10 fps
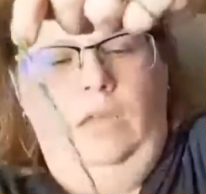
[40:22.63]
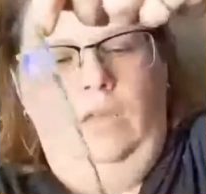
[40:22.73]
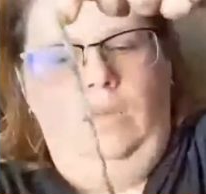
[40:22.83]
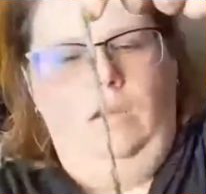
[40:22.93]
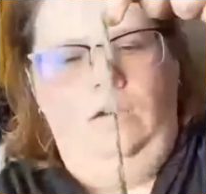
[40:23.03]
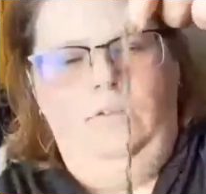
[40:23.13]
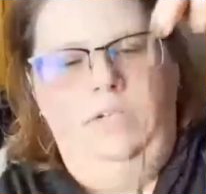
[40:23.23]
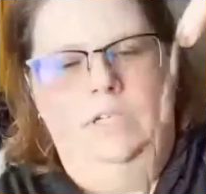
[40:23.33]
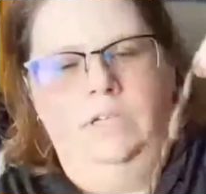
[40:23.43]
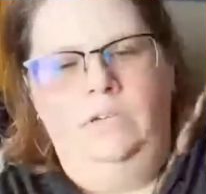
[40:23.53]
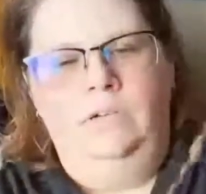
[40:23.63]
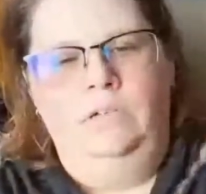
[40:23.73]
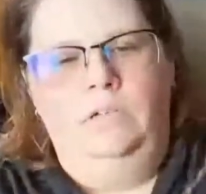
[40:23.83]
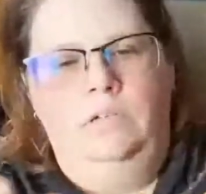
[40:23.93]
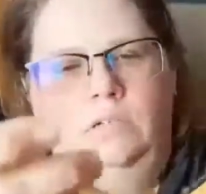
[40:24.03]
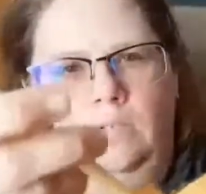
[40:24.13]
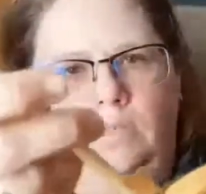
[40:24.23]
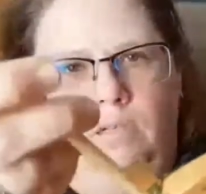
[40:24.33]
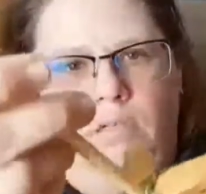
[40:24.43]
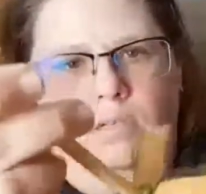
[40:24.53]
over 2,
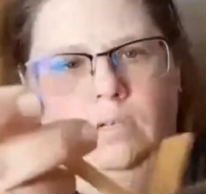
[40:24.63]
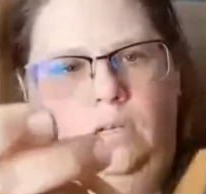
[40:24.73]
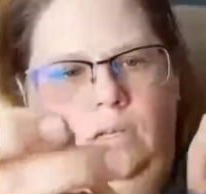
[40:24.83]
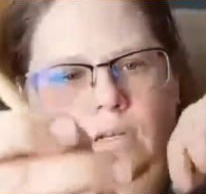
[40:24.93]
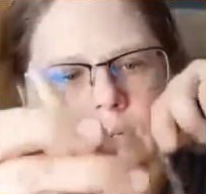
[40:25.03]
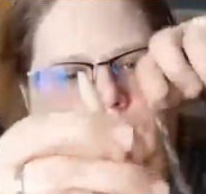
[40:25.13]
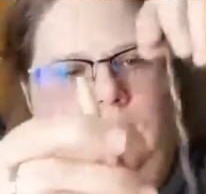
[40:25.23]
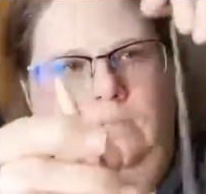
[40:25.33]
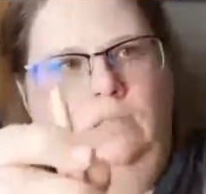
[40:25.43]
under 1,